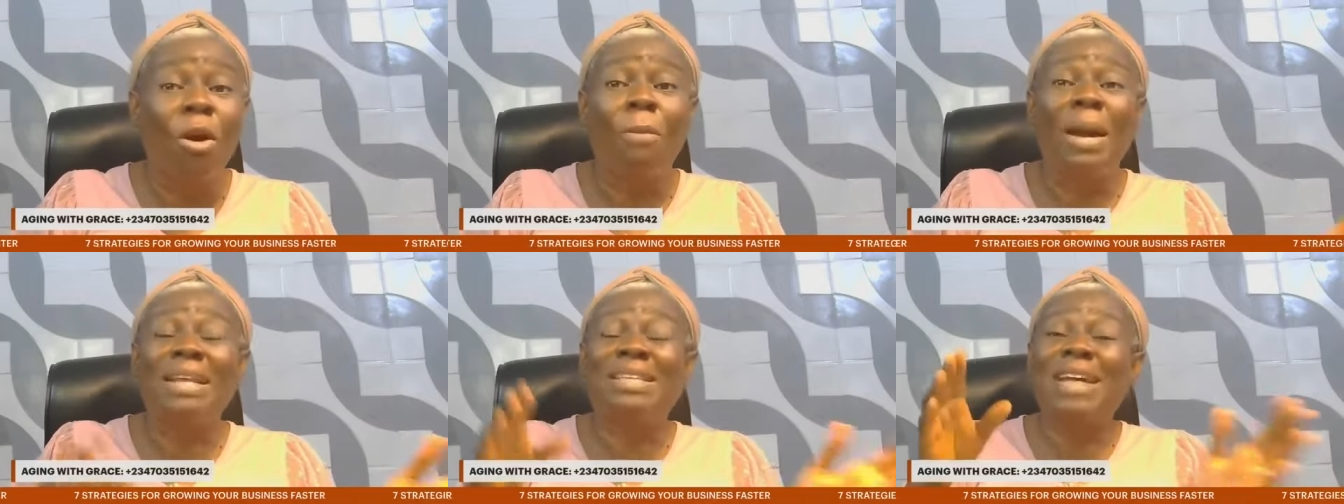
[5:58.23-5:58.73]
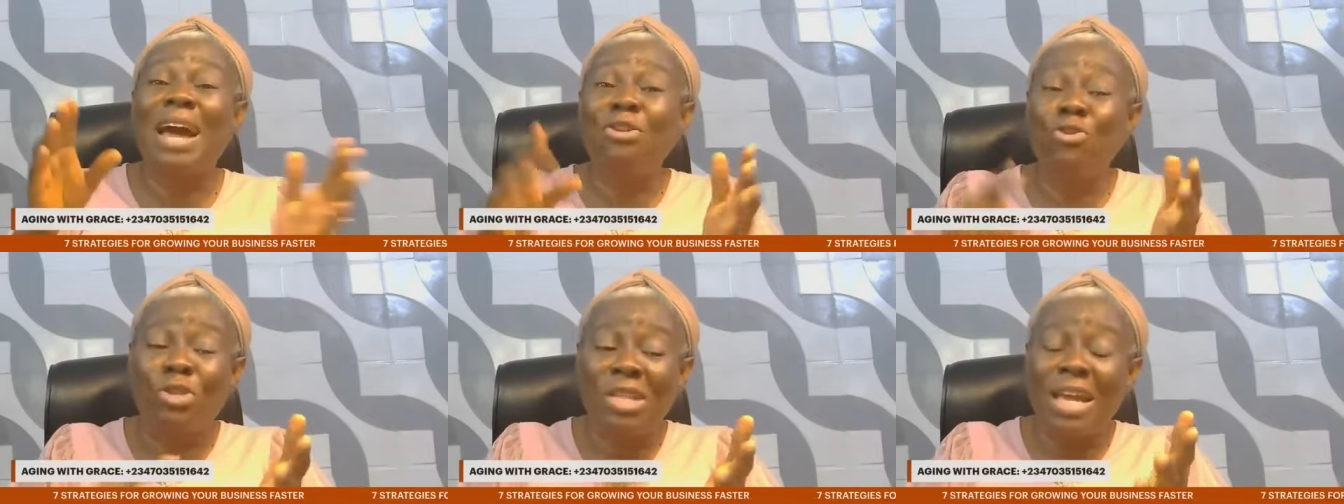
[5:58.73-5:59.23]
By the time
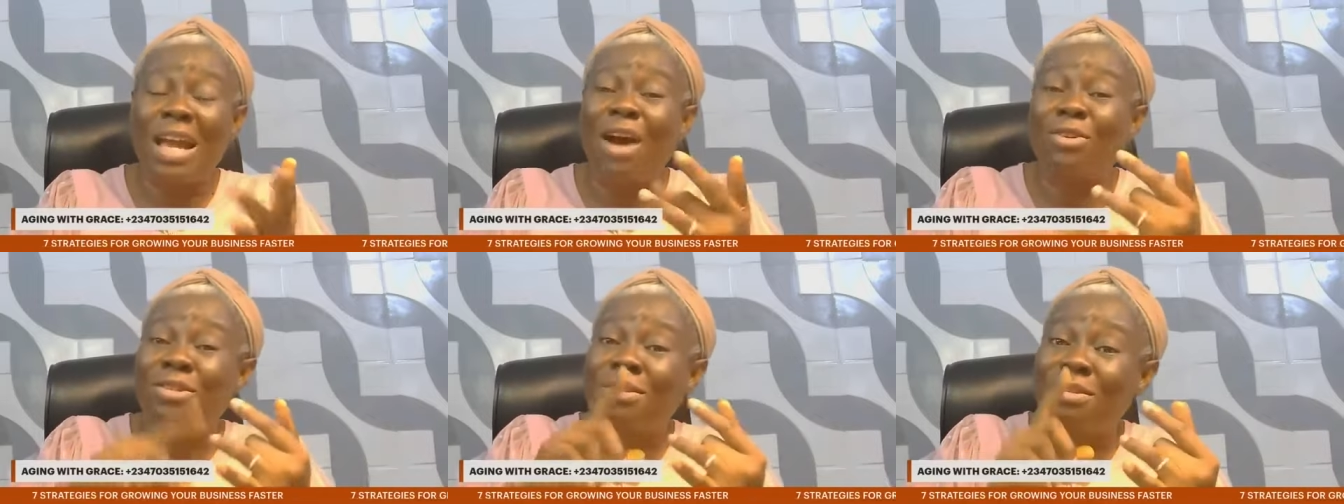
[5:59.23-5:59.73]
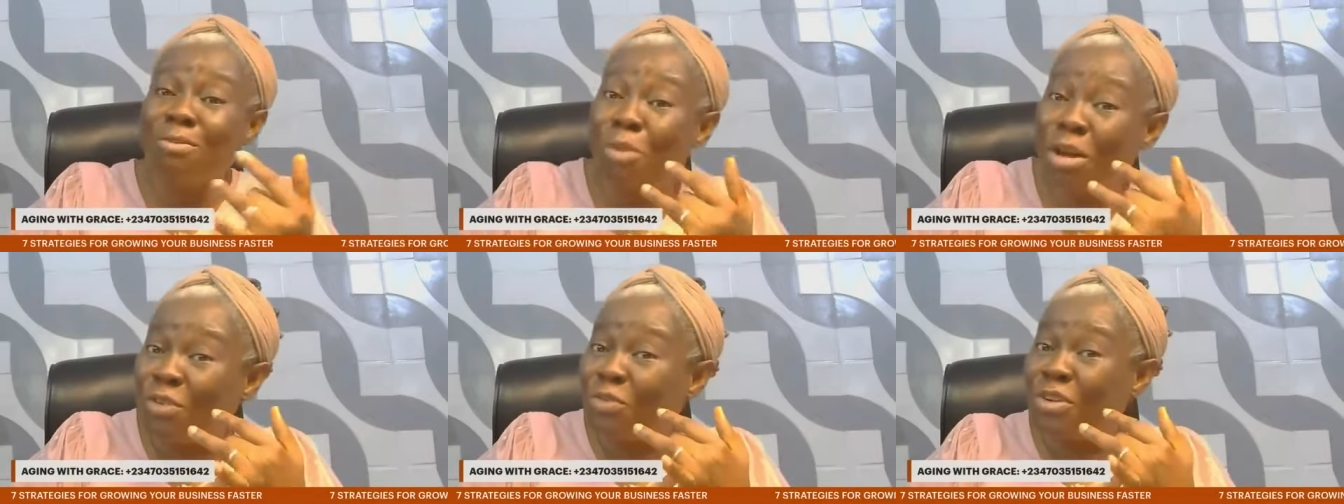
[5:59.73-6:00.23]
you take out
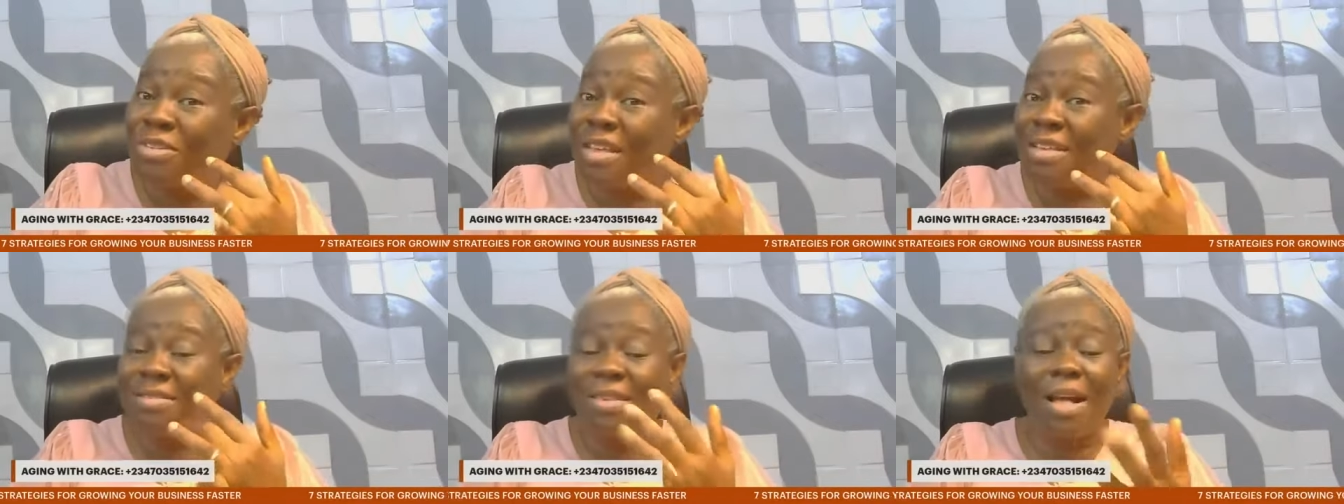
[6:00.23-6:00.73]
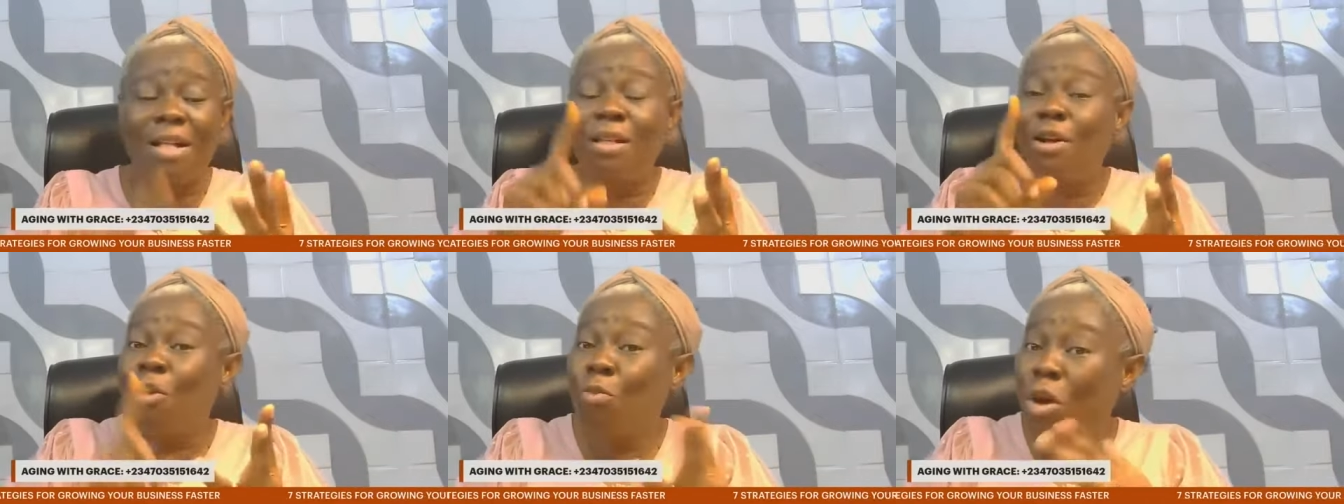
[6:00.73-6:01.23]
money for sales girl,
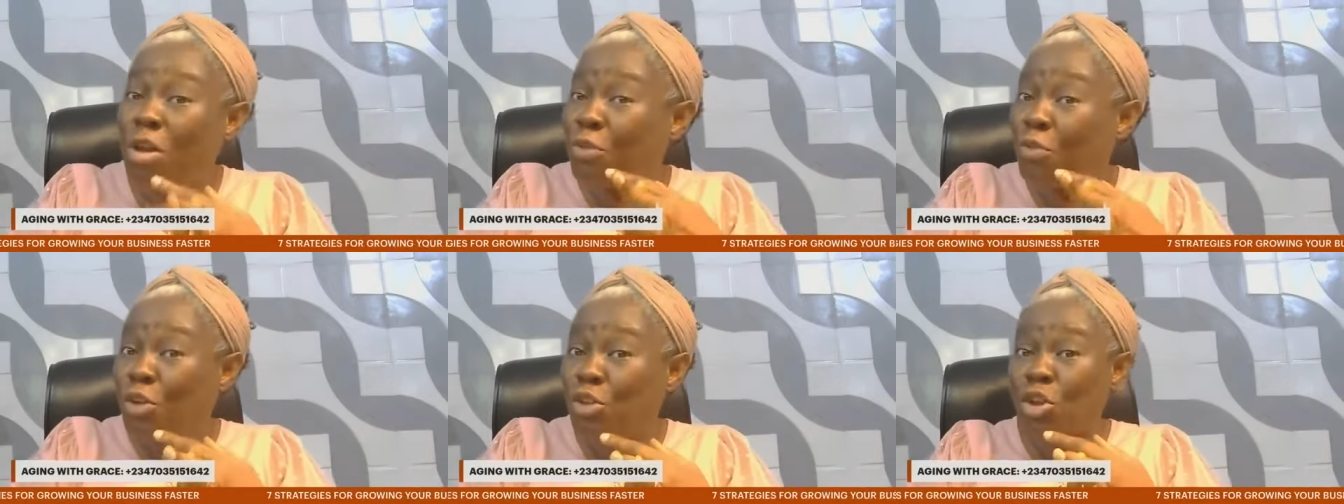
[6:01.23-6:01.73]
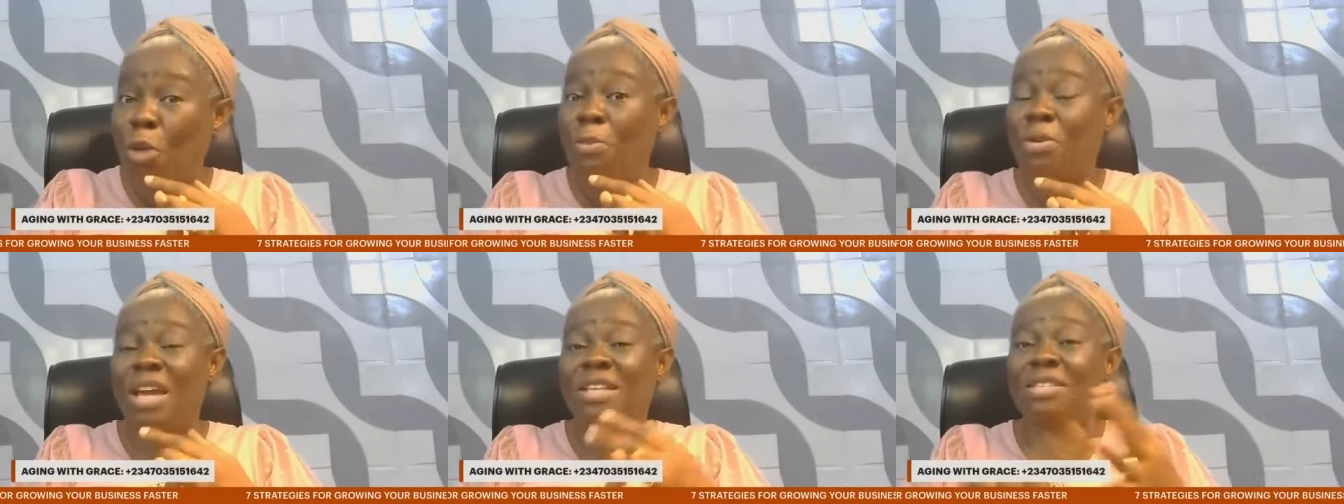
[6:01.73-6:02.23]
money for shop
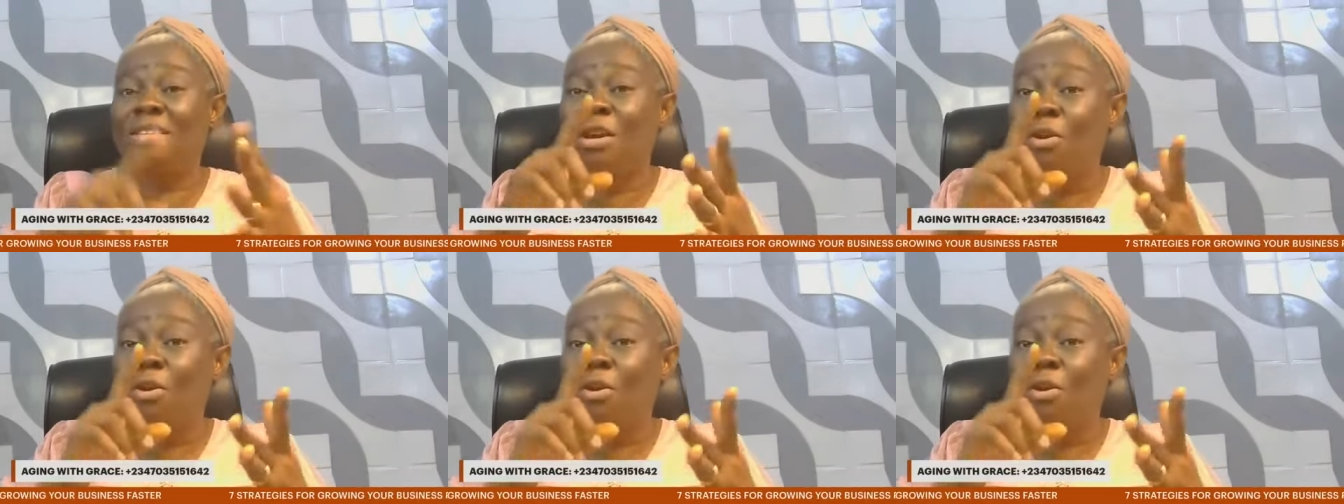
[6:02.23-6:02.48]
rent,